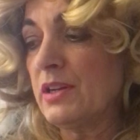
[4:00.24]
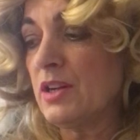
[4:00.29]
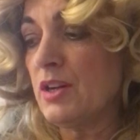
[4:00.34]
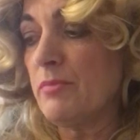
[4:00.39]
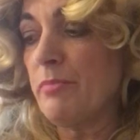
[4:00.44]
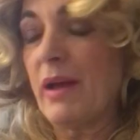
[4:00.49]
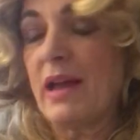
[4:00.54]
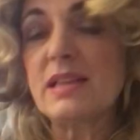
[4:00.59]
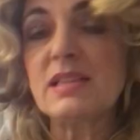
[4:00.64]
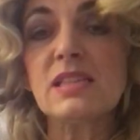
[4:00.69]
her
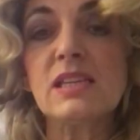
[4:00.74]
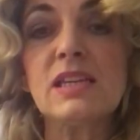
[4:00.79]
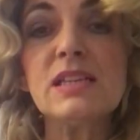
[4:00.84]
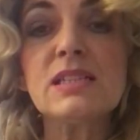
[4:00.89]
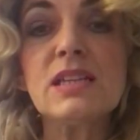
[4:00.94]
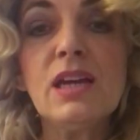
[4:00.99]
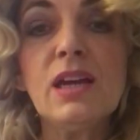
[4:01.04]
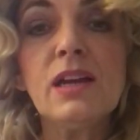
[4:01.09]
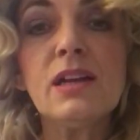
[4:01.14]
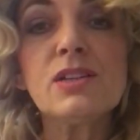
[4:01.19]

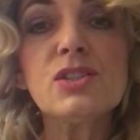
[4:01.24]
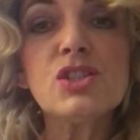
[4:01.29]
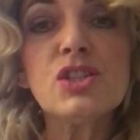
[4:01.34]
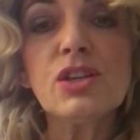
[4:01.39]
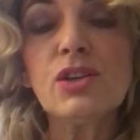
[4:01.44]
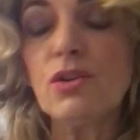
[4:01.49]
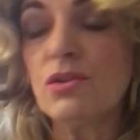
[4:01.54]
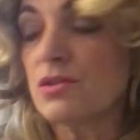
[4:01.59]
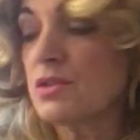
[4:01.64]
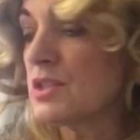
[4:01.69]
basket and she
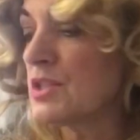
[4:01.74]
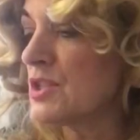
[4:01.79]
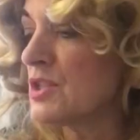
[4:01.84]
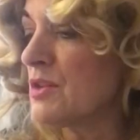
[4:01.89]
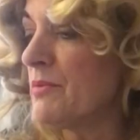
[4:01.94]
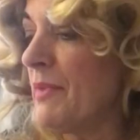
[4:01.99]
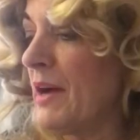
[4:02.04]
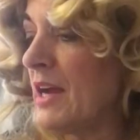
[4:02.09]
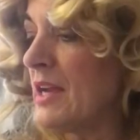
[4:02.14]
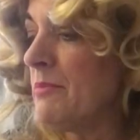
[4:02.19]
got
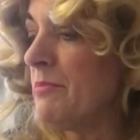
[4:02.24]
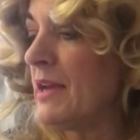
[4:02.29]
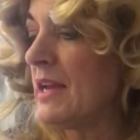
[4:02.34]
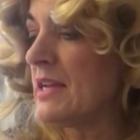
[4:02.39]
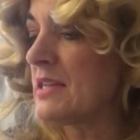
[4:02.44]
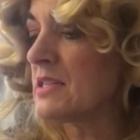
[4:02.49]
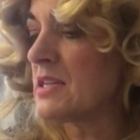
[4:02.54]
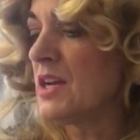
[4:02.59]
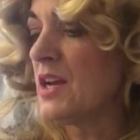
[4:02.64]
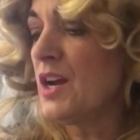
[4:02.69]
into my
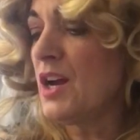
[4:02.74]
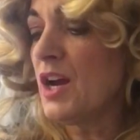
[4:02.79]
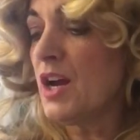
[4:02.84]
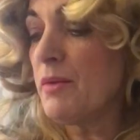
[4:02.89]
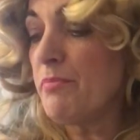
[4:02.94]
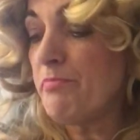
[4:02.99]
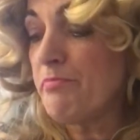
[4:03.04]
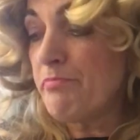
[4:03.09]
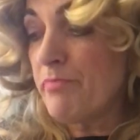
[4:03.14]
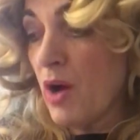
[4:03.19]
bed.
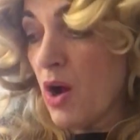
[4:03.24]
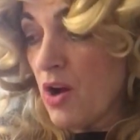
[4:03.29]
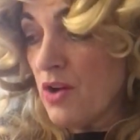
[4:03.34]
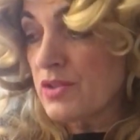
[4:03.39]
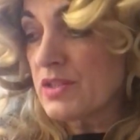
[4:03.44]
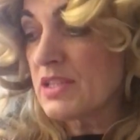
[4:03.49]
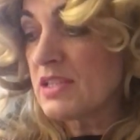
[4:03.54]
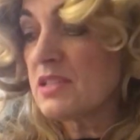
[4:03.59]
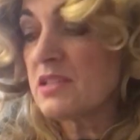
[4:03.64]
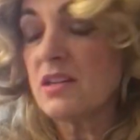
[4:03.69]
Her
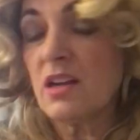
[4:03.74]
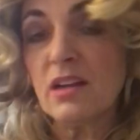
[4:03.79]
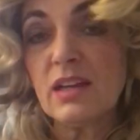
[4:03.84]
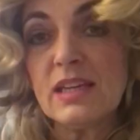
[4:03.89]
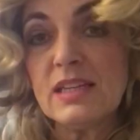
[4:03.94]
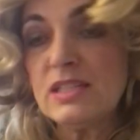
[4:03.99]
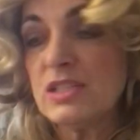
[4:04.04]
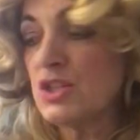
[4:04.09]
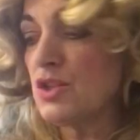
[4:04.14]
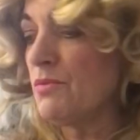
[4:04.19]
paws stuck
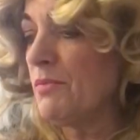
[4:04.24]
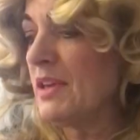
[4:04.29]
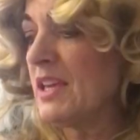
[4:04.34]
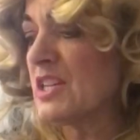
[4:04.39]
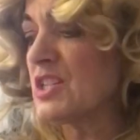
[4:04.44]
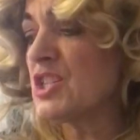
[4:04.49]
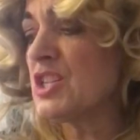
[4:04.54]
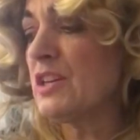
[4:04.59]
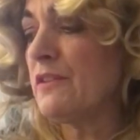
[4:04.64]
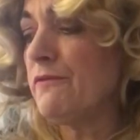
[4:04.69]
into me
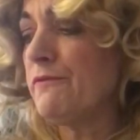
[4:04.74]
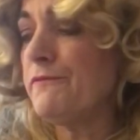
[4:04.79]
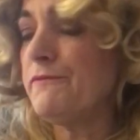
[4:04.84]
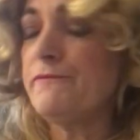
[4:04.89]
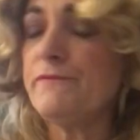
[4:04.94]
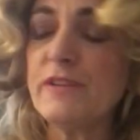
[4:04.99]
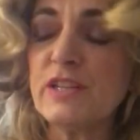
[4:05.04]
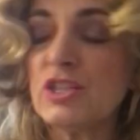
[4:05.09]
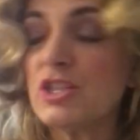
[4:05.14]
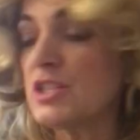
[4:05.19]
and she
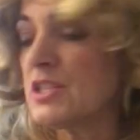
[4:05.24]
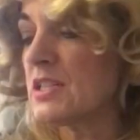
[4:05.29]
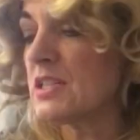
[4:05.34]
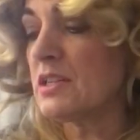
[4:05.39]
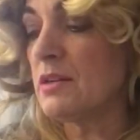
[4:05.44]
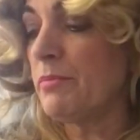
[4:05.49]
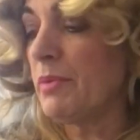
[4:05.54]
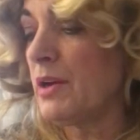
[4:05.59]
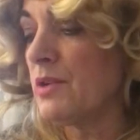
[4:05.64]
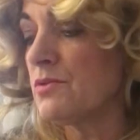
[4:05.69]
fidgeted
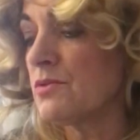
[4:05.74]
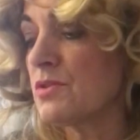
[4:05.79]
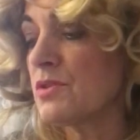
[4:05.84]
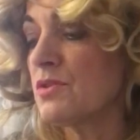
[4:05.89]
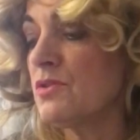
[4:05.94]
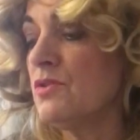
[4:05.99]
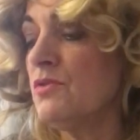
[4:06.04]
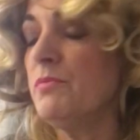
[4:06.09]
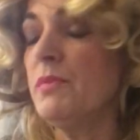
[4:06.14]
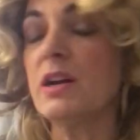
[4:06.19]
about
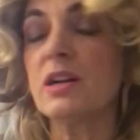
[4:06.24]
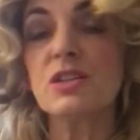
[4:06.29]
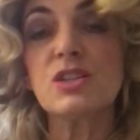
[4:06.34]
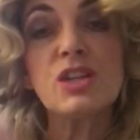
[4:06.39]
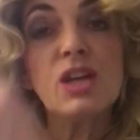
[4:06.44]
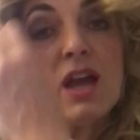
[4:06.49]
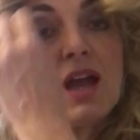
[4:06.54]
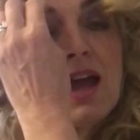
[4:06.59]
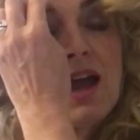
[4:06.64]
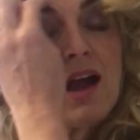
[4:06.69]
so
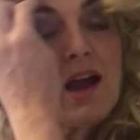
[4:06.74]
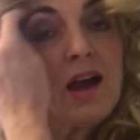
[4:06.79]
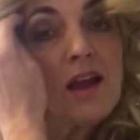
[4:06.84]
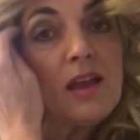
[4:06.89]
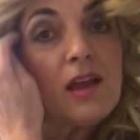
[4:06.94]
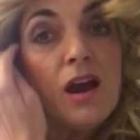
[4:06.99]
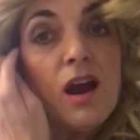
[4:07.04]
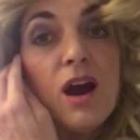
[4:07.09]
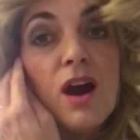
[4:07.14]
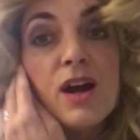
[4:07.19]
much I
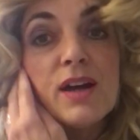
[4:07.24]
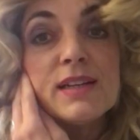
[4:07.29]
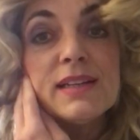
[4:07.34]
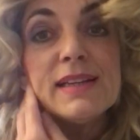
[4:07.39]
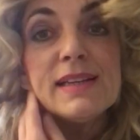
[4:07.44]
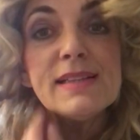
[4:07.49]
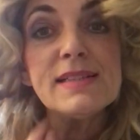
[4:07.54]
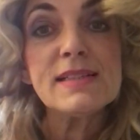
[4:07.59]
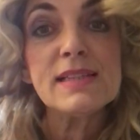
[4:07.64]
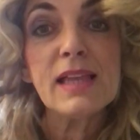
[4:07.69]

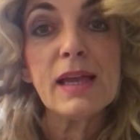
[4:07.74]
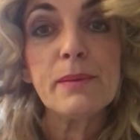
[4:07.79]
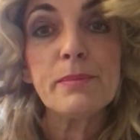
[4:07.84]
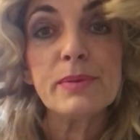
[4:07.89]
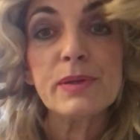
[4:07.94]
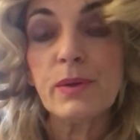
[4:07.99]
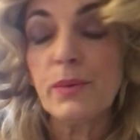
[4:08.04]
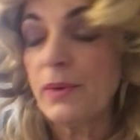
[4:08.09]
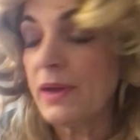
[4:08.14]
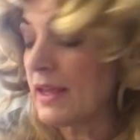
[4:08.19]
hardly
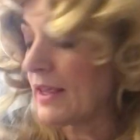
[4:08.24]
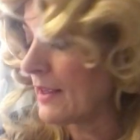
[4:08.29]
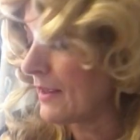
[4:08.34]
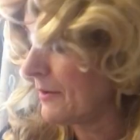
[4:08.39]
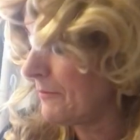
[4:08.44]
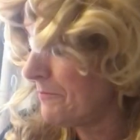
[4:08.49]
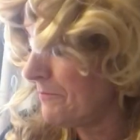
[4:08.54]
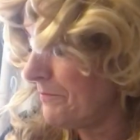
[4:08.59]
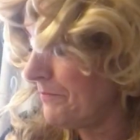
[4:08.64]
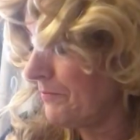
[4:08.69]
slept a wink.
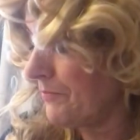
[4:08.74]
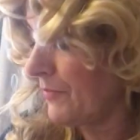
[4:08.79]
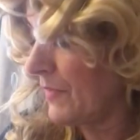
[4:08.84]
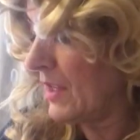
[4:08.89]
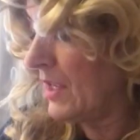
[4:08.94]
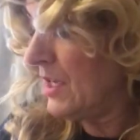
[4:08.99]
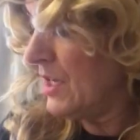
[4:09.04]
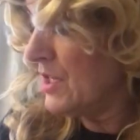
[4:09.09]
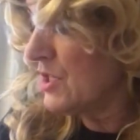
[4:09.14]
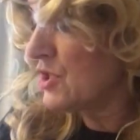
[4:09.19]

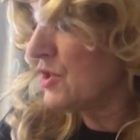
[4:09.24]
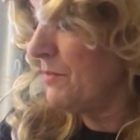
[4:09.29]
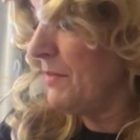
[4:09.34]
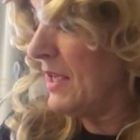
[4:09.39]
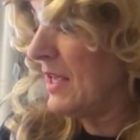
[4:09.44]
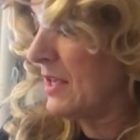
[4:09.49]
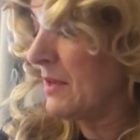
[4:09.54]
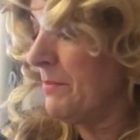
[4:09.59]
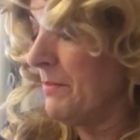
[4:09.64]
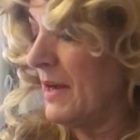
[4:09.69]
To
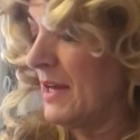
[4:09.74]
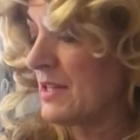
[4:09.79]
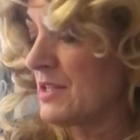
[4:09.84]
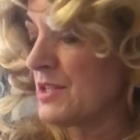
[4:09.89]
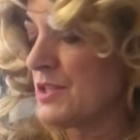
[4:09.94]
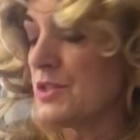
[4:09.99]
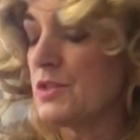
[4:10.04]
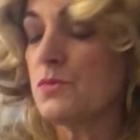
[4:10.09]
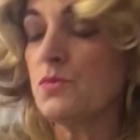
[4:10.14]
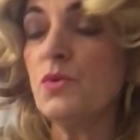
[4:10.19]
make
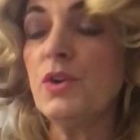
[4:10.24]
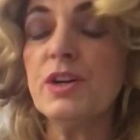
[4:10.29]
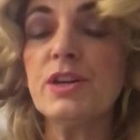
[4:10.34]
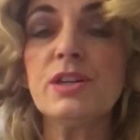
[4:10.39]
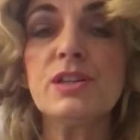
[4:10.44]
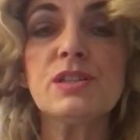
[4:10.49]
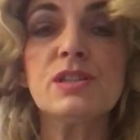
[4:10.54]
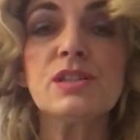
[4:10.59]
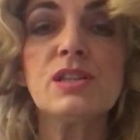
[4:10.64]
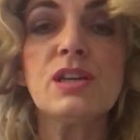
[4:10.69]
matters
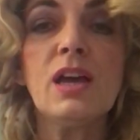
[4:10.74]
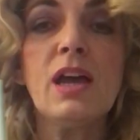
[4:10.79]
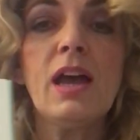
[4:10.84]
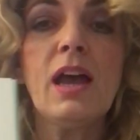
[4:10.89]
worse,